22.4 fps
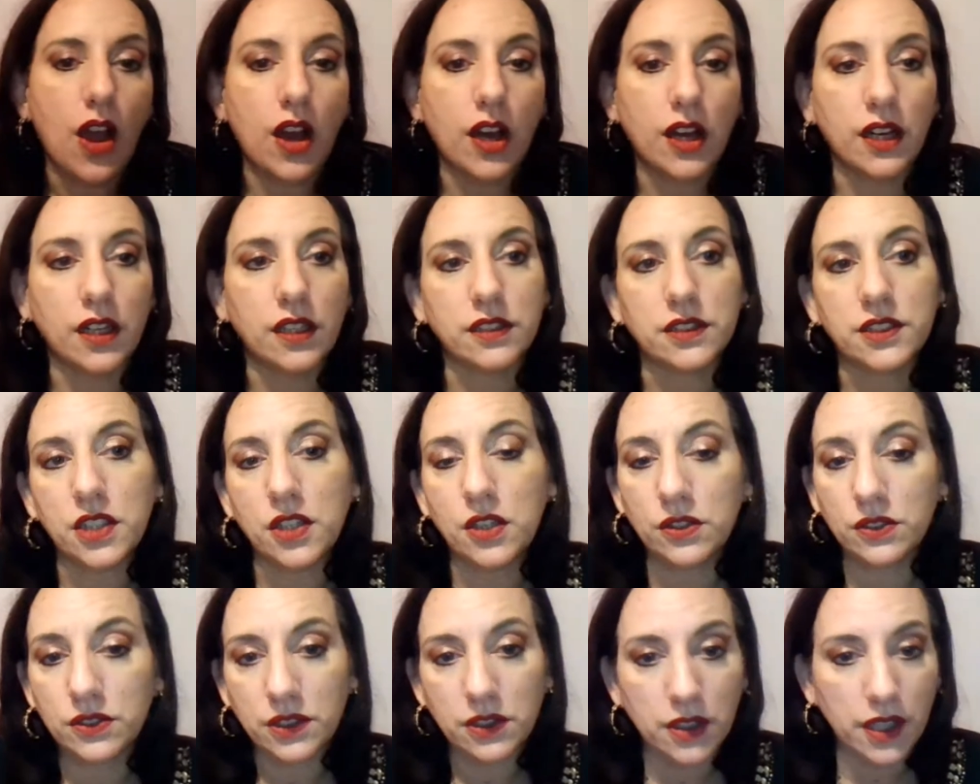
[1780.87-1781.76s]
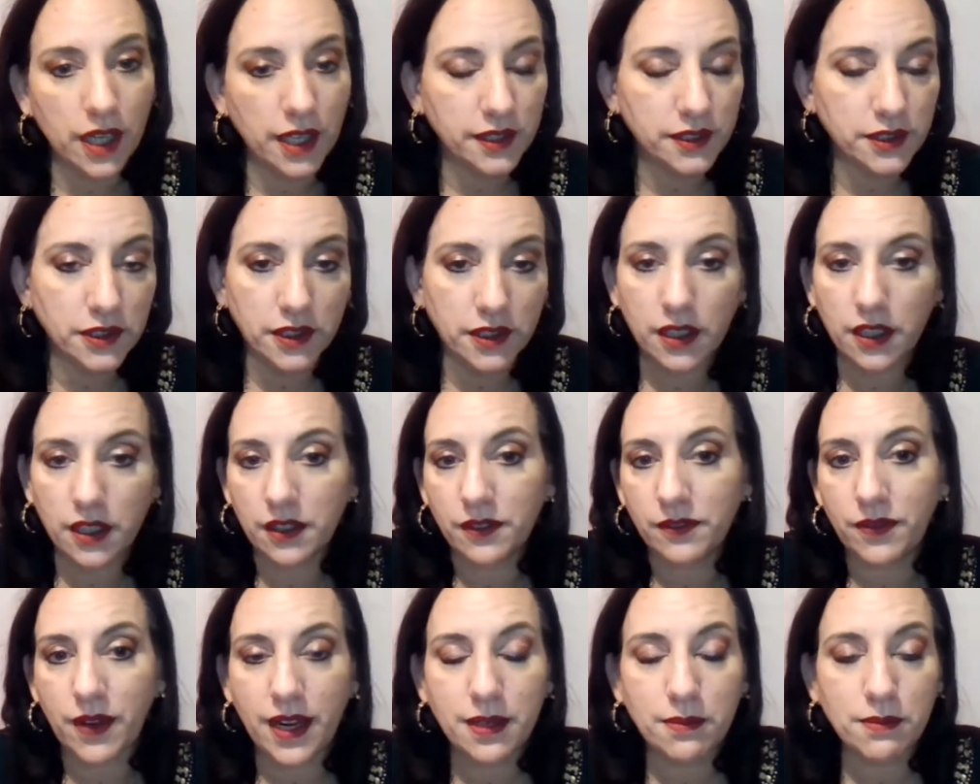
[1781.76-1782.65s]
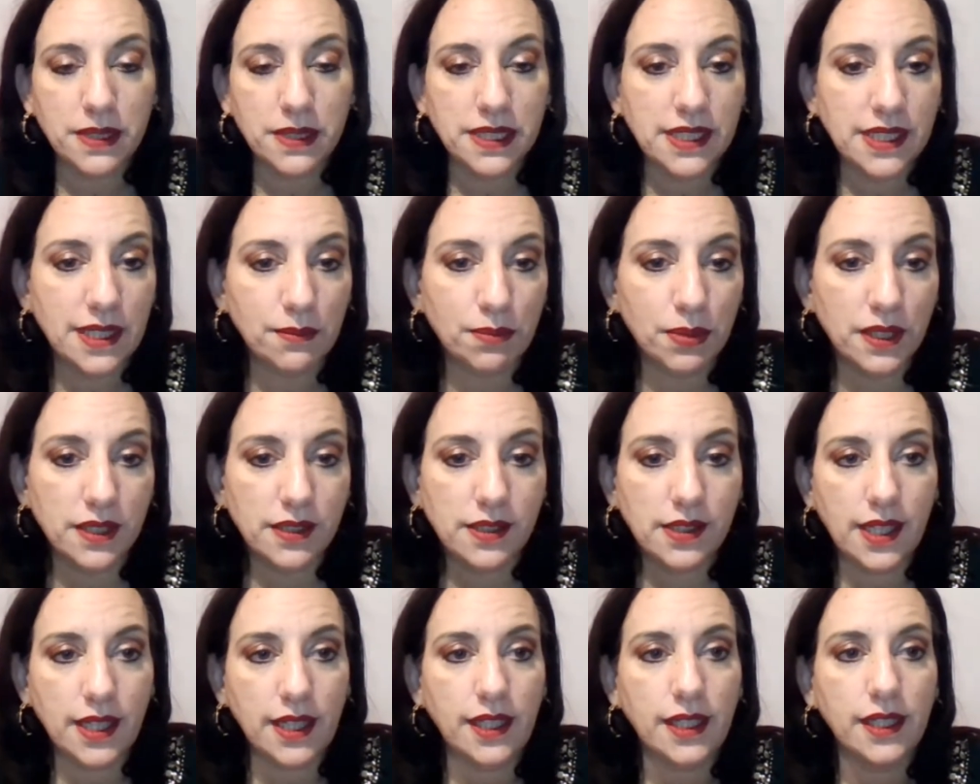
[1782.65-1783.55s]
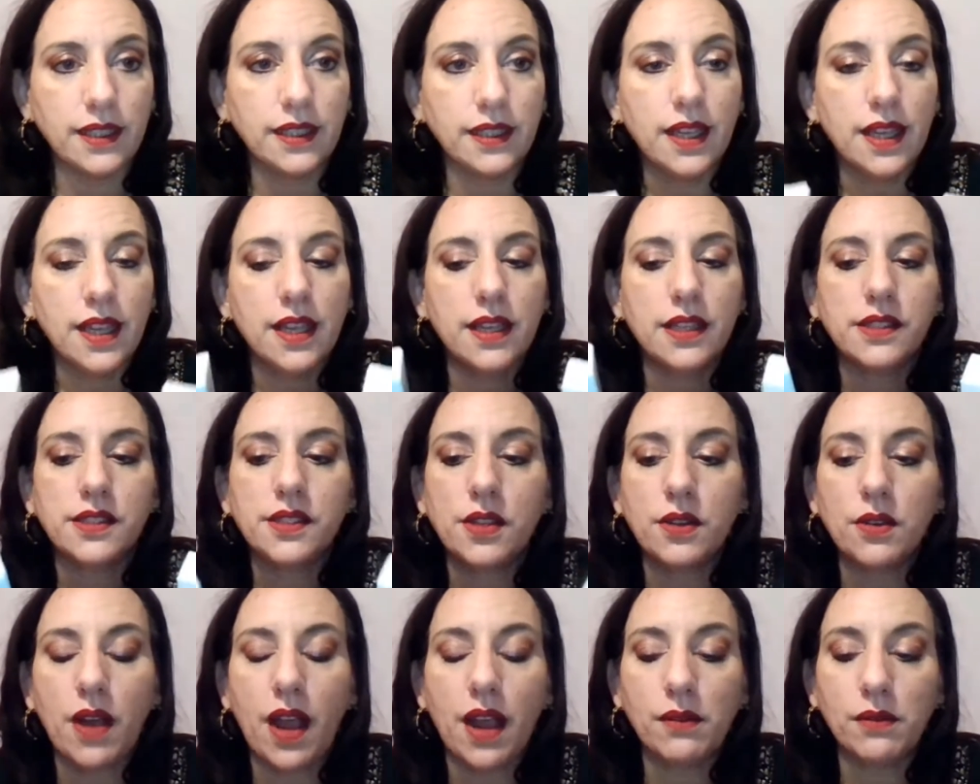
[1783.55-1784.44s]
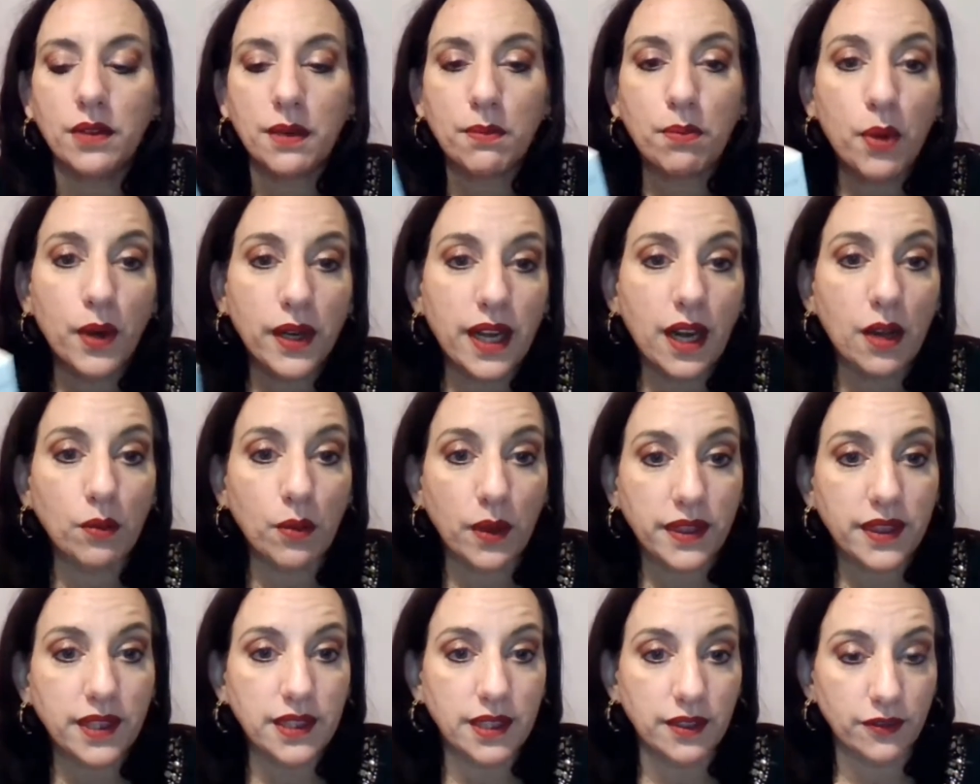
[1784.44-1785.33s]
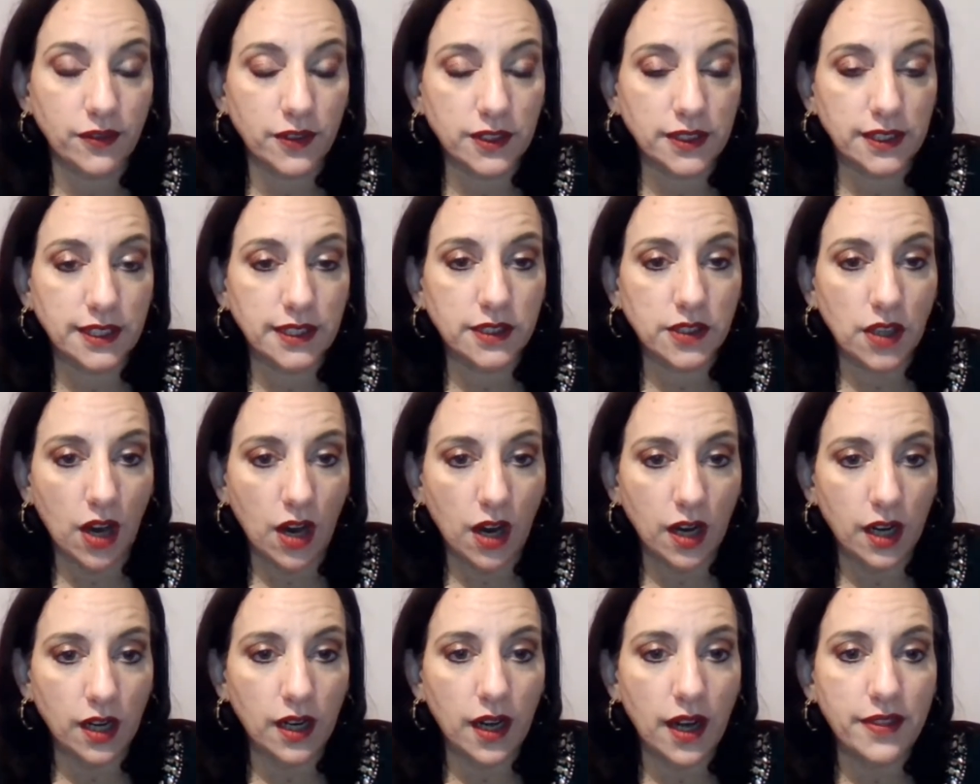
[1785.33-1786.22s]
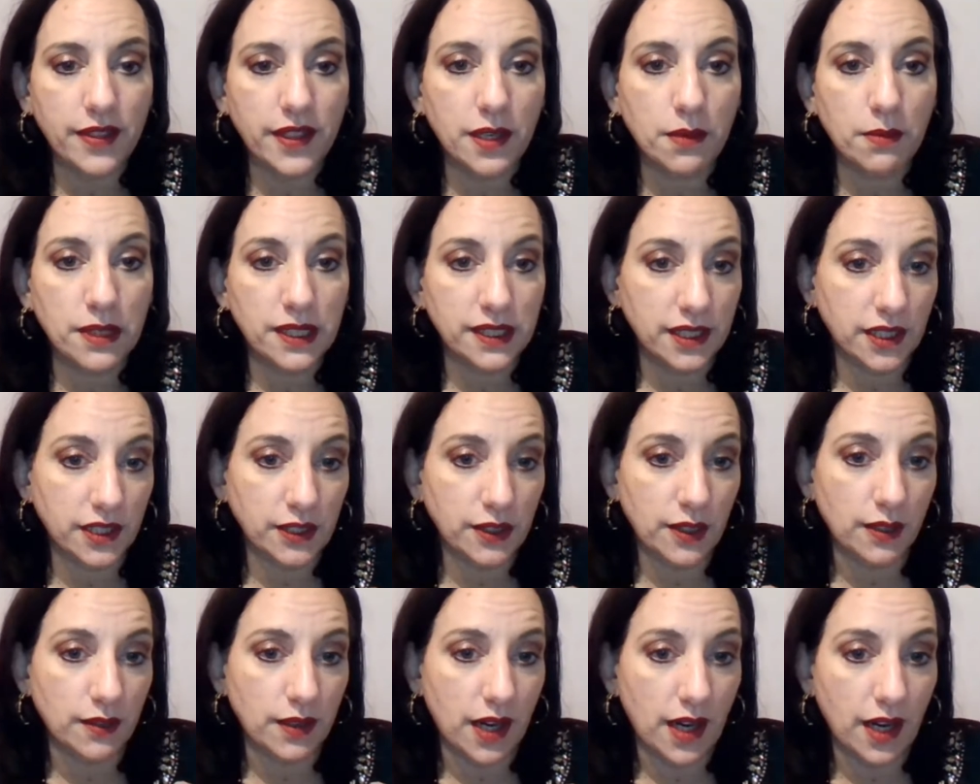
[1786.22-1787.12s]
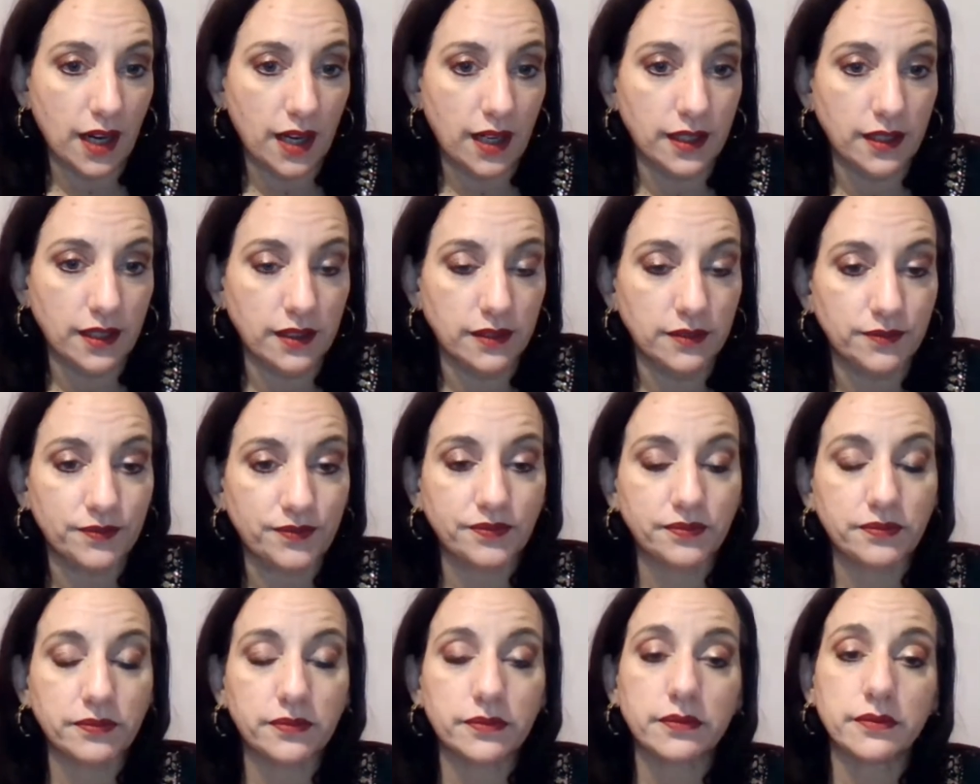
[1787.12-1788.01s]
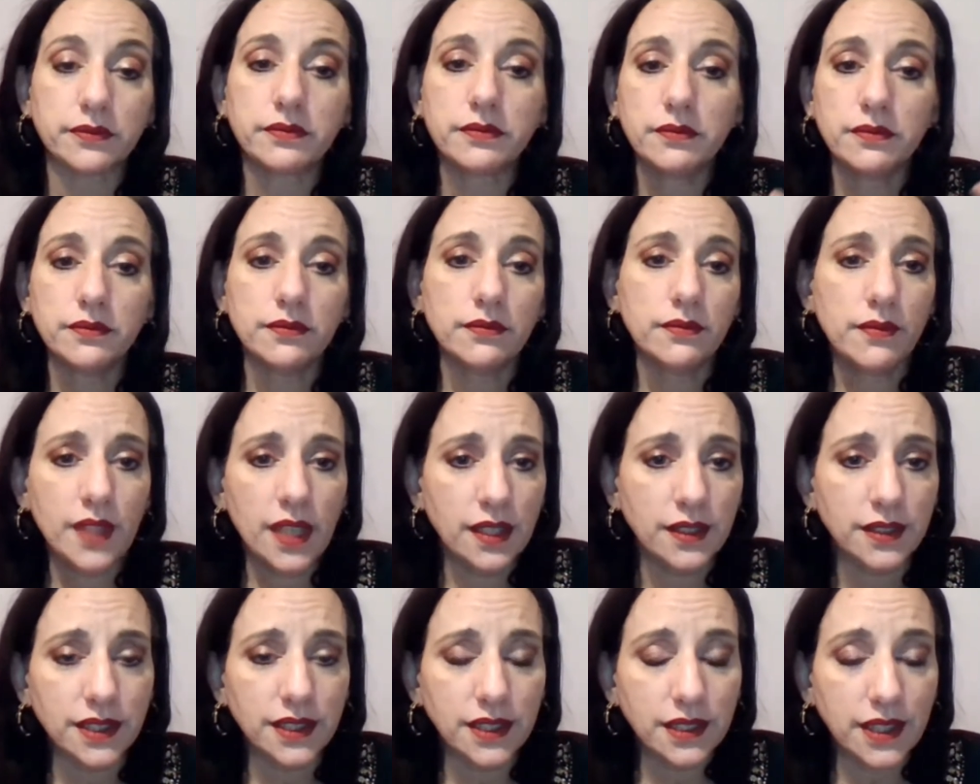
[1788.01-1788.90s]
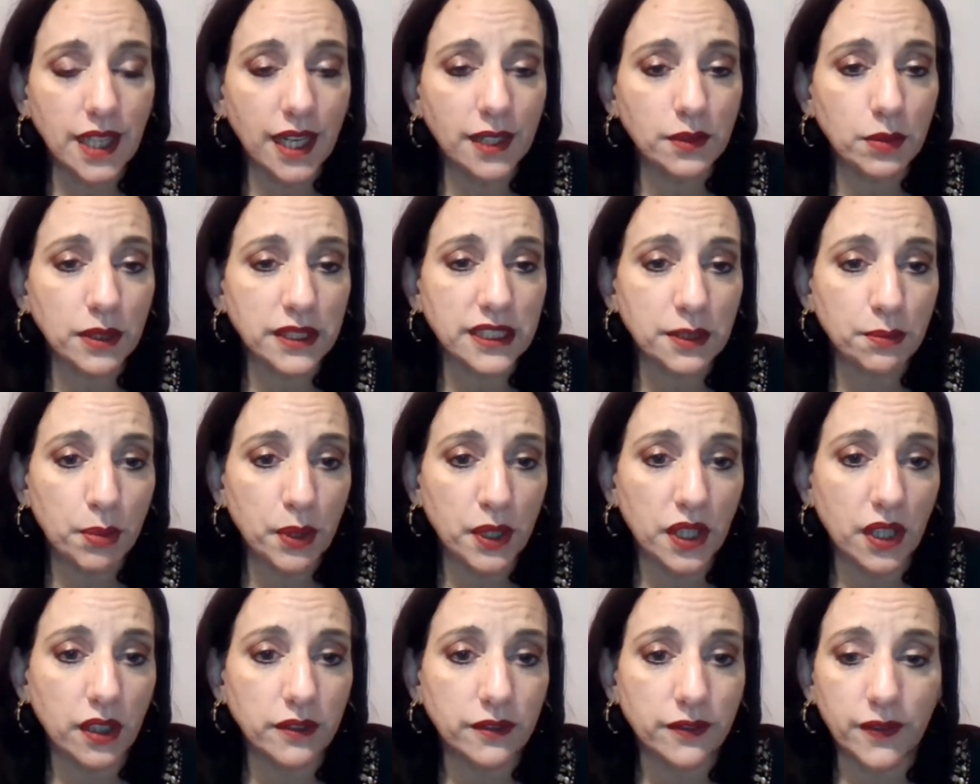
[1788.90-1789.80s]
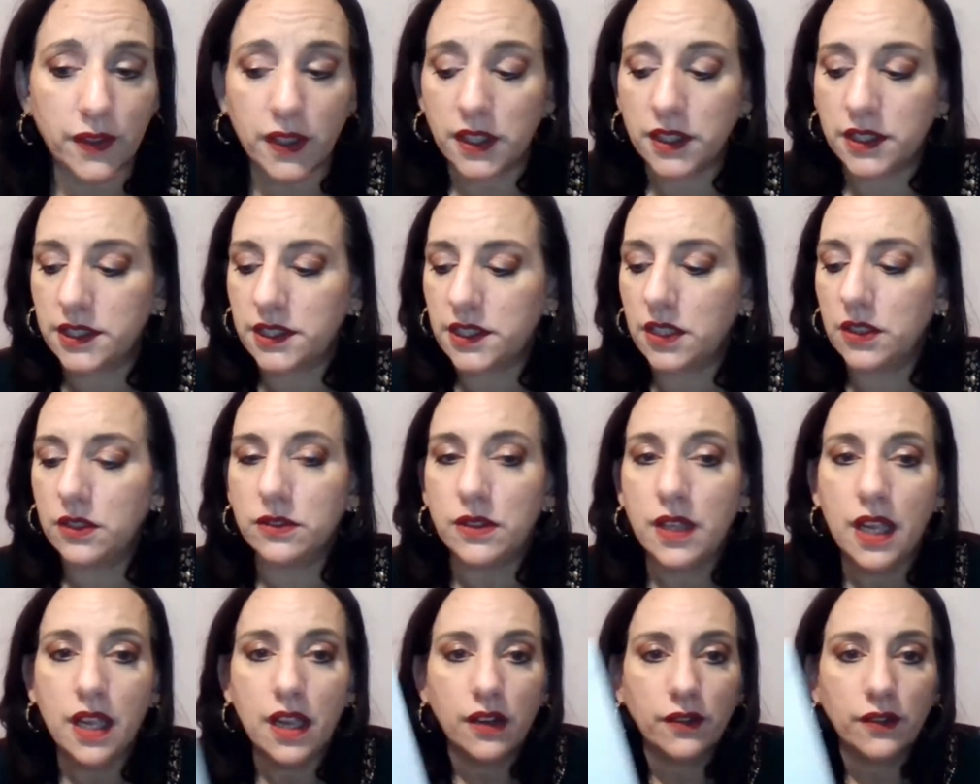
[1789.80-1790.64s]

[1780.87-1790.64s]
our tone corrector or vitamin C plus E. So I want to point out what the differences are, and then I'm going to tell you how I decide what to put on first. So